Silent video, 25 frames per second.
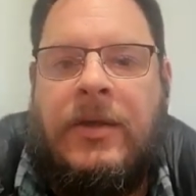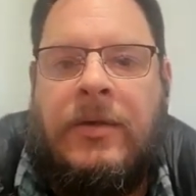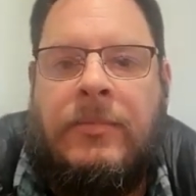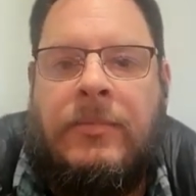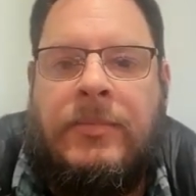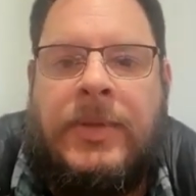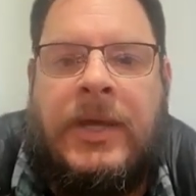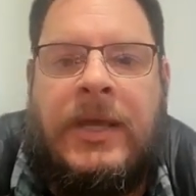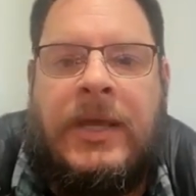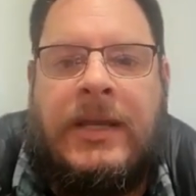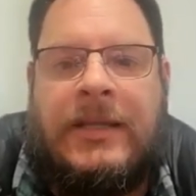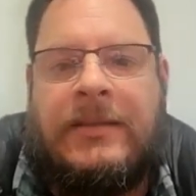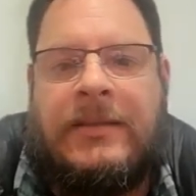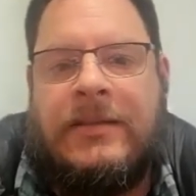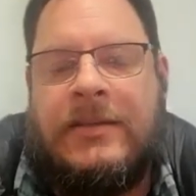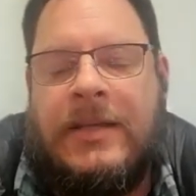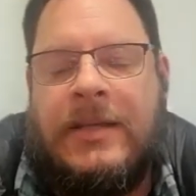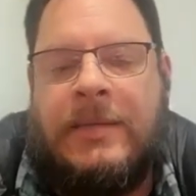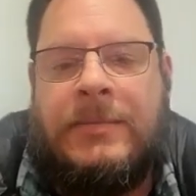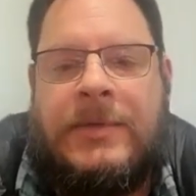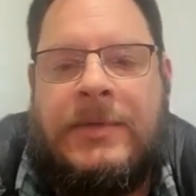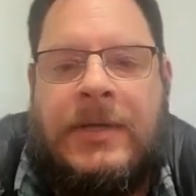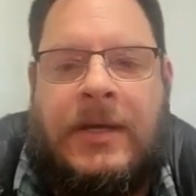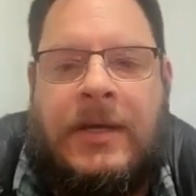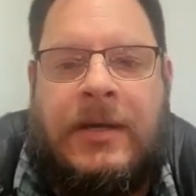But at the
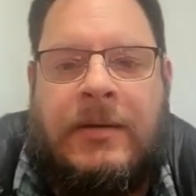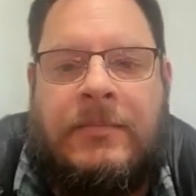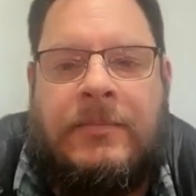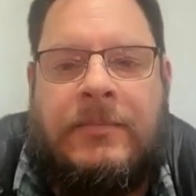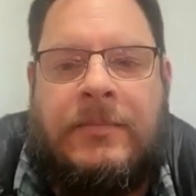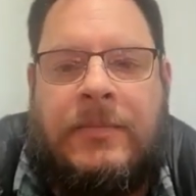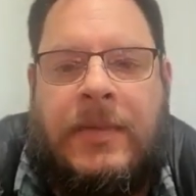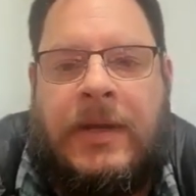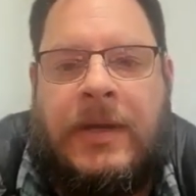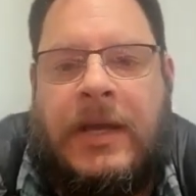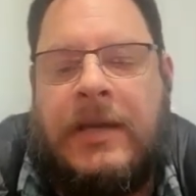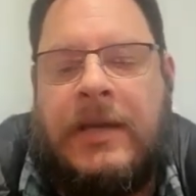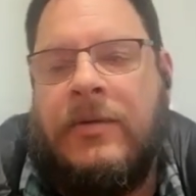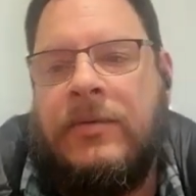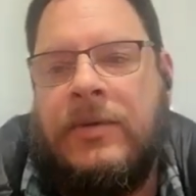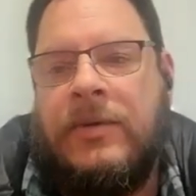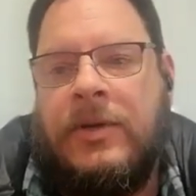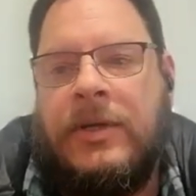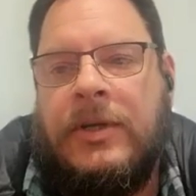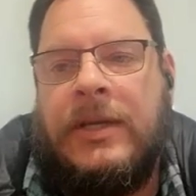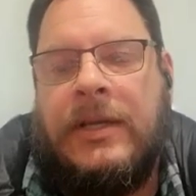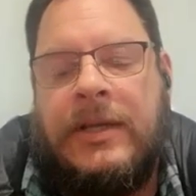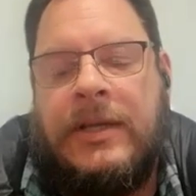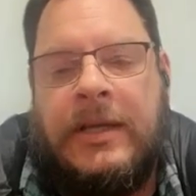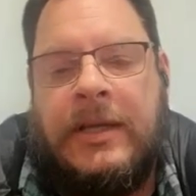same time, I don't
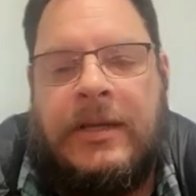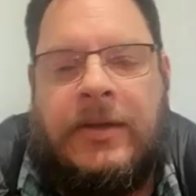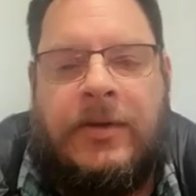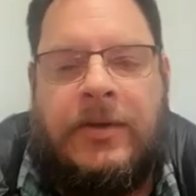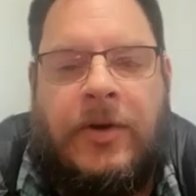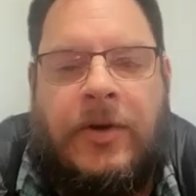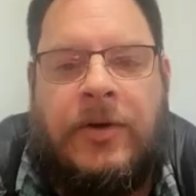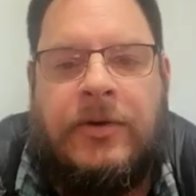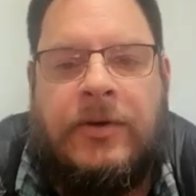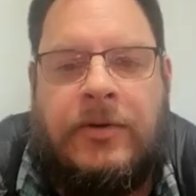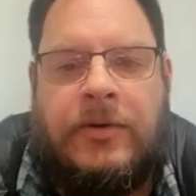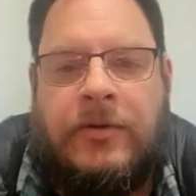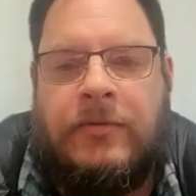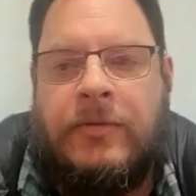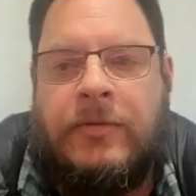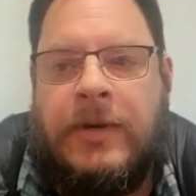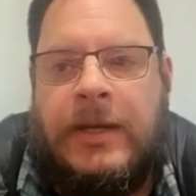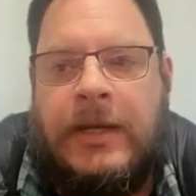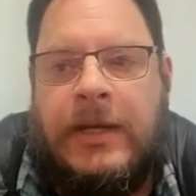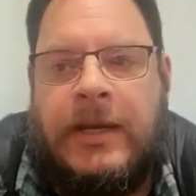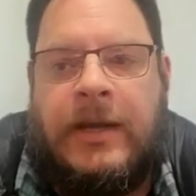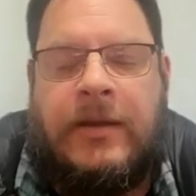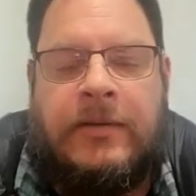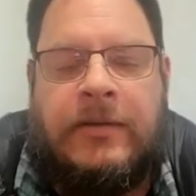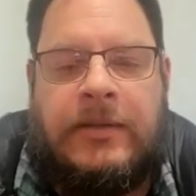look at like a Gartner
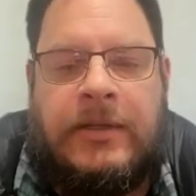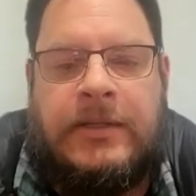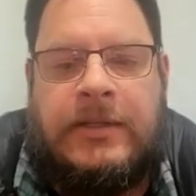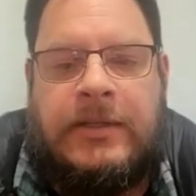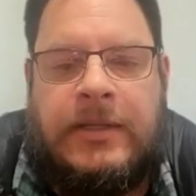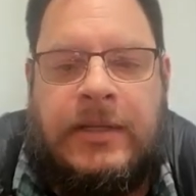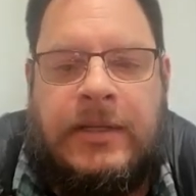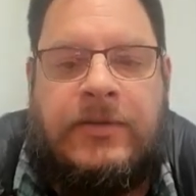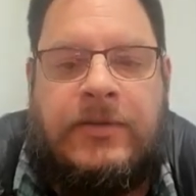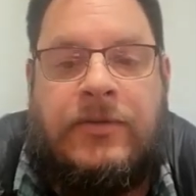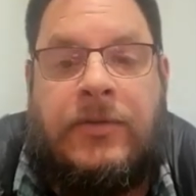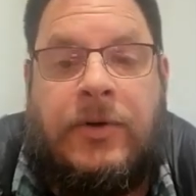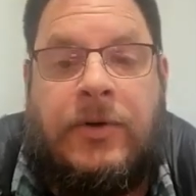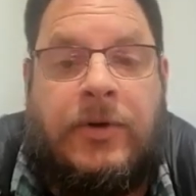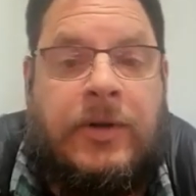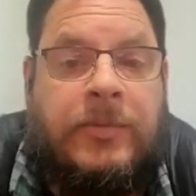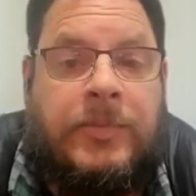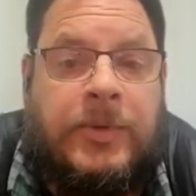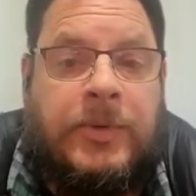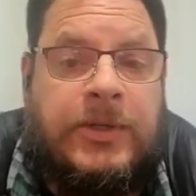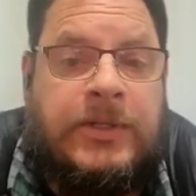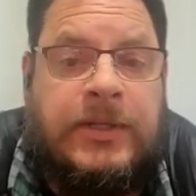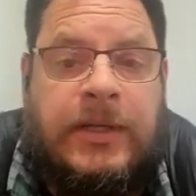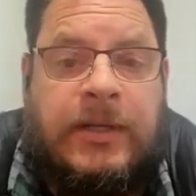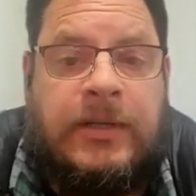readout that says
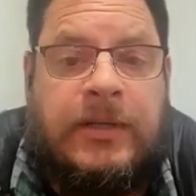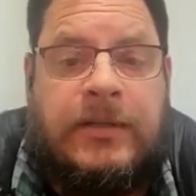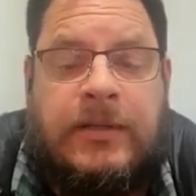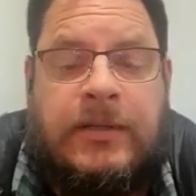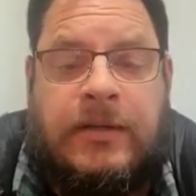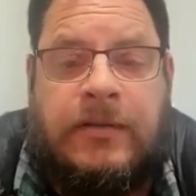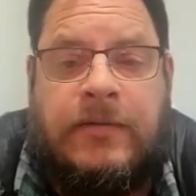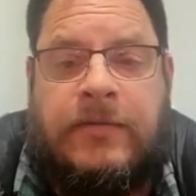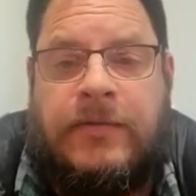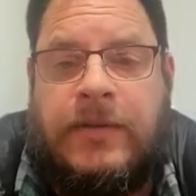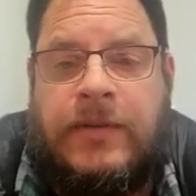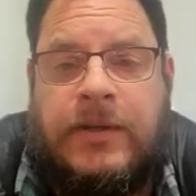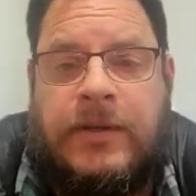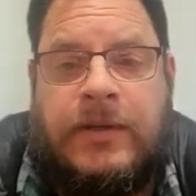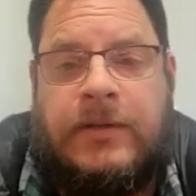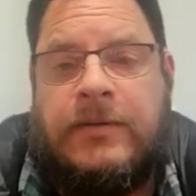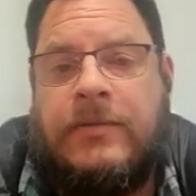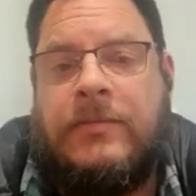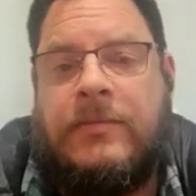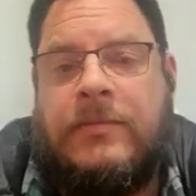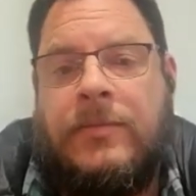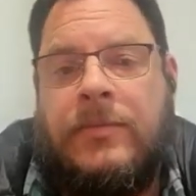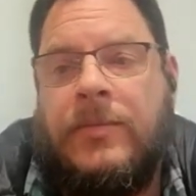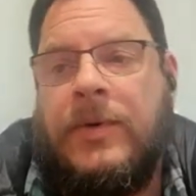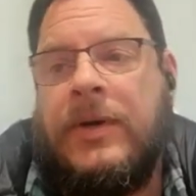30% of the,
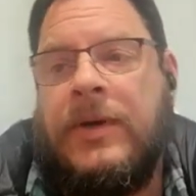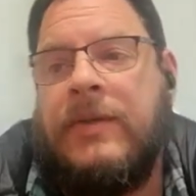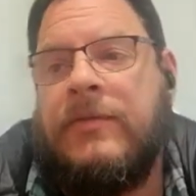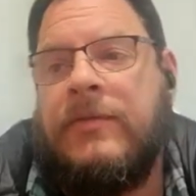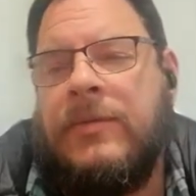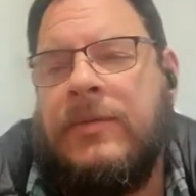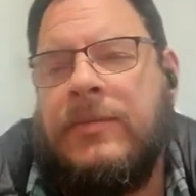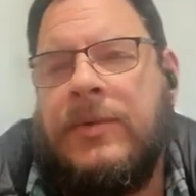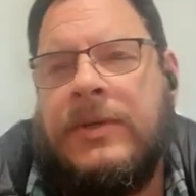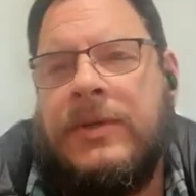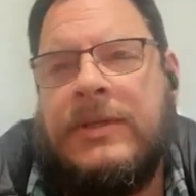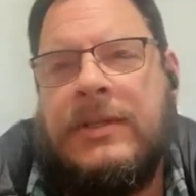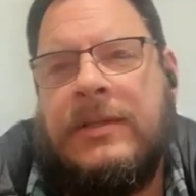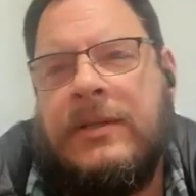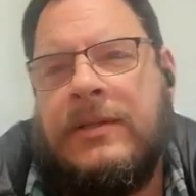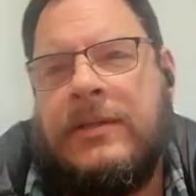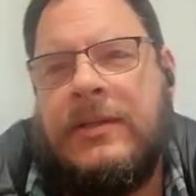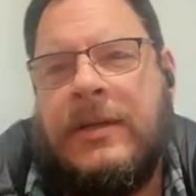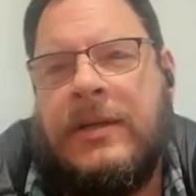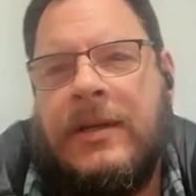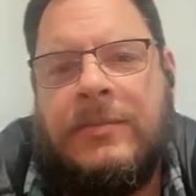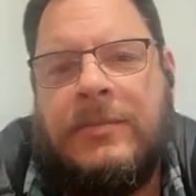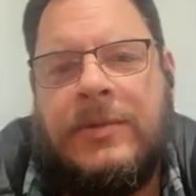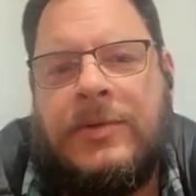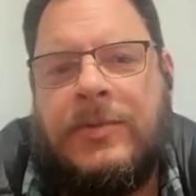whatever it was at the
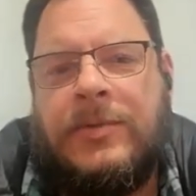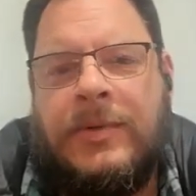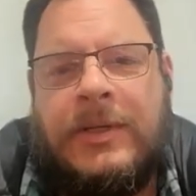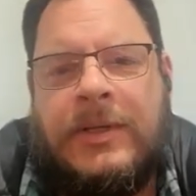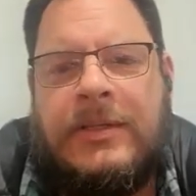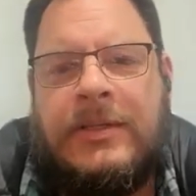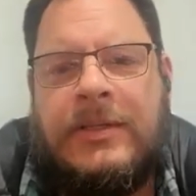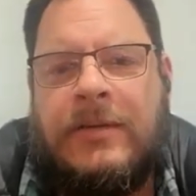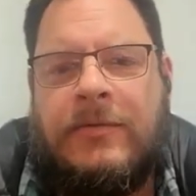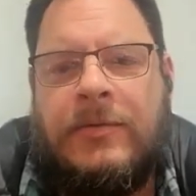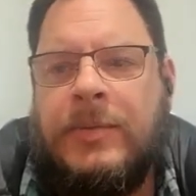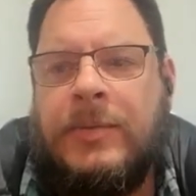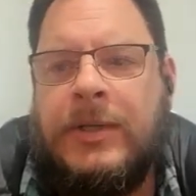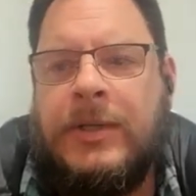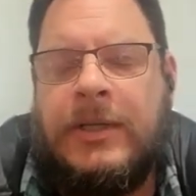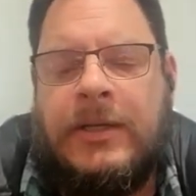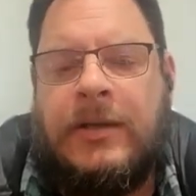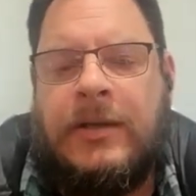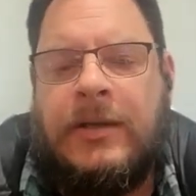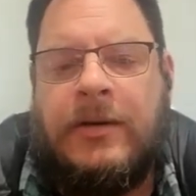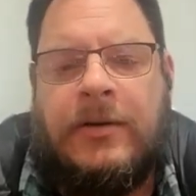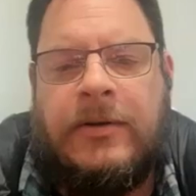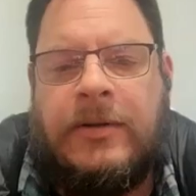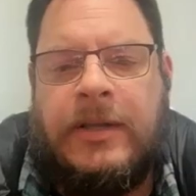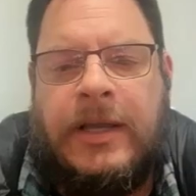time, $27
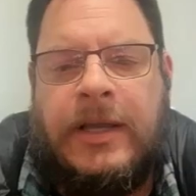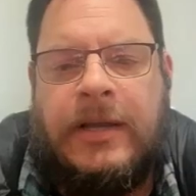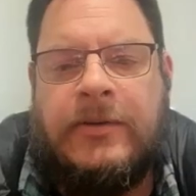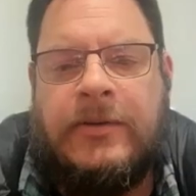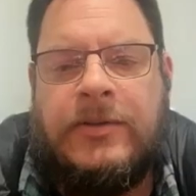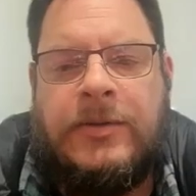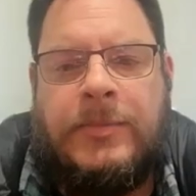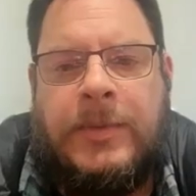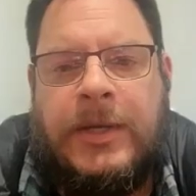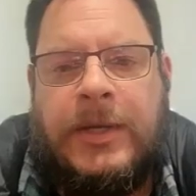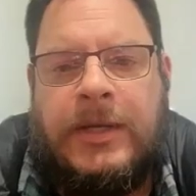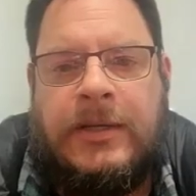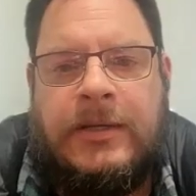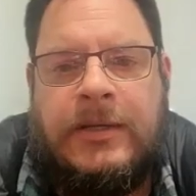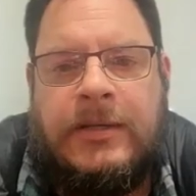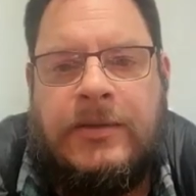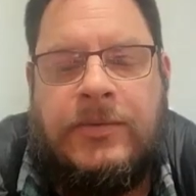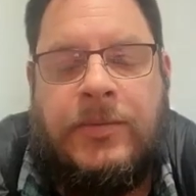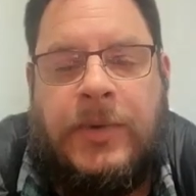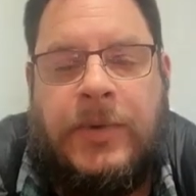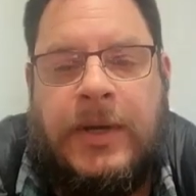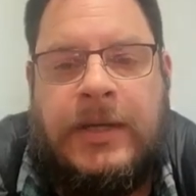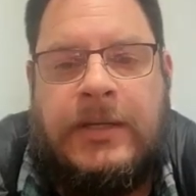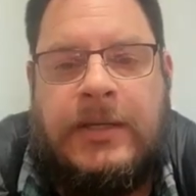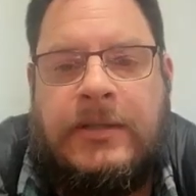billion cloud spend is
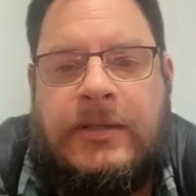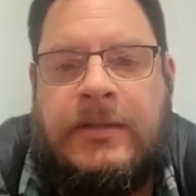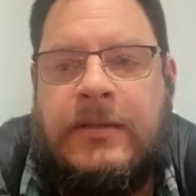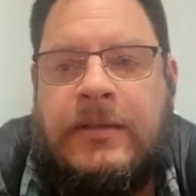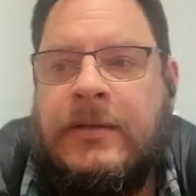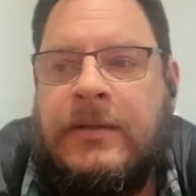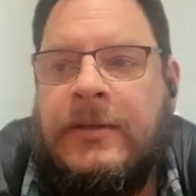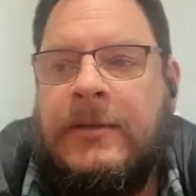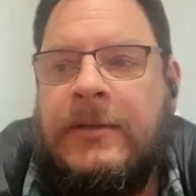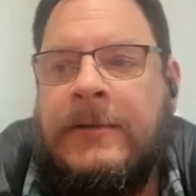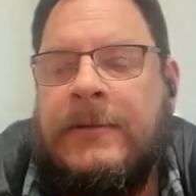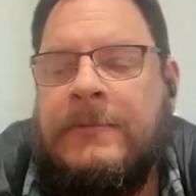waste.